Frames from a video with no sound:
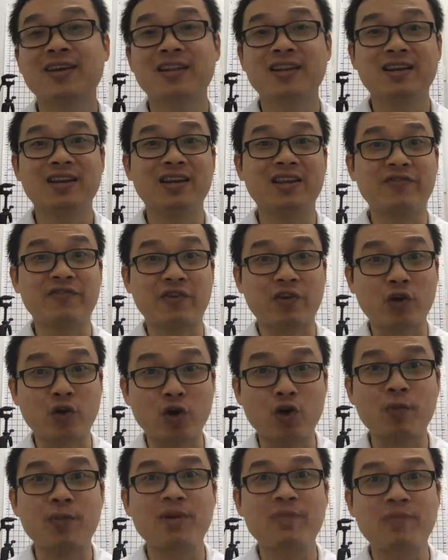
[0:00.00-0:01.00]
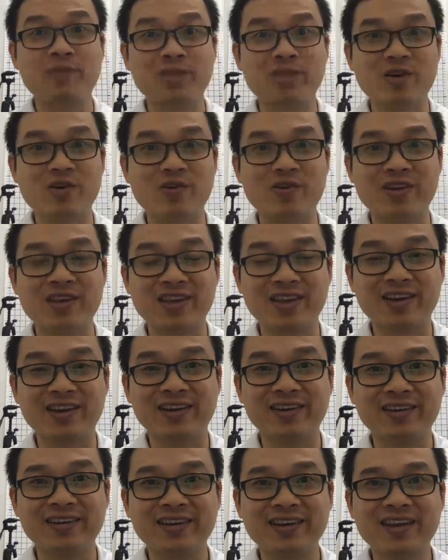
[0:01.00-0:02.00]
leave a comment below
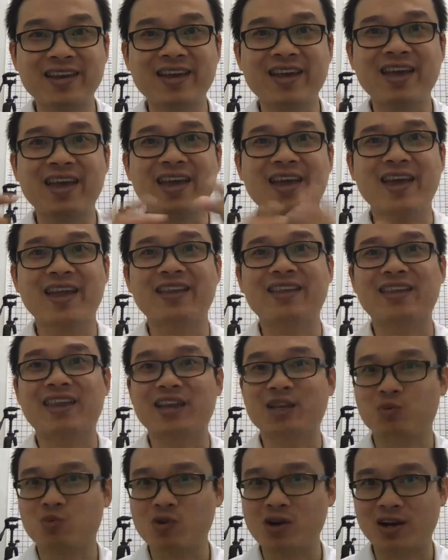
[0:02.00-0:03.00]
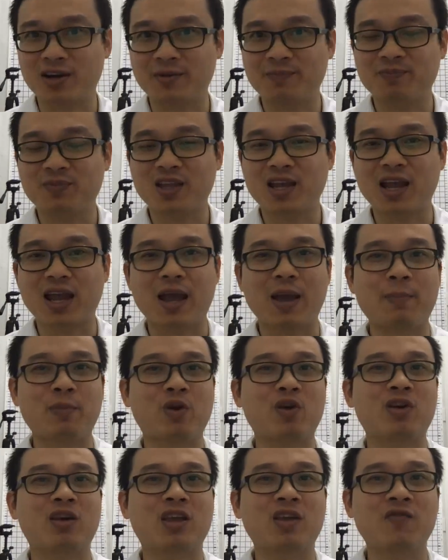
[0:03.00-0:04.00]
here, and guess what? I'm
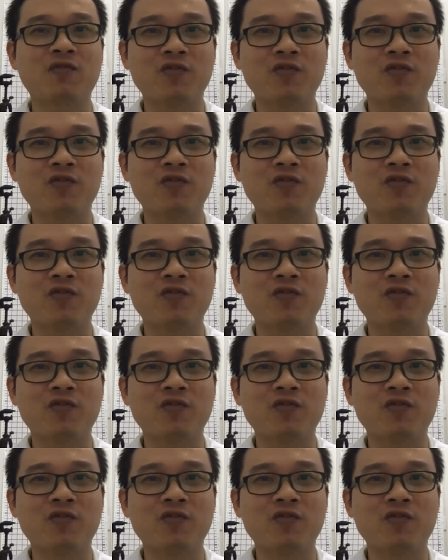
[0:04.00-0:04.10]
going to give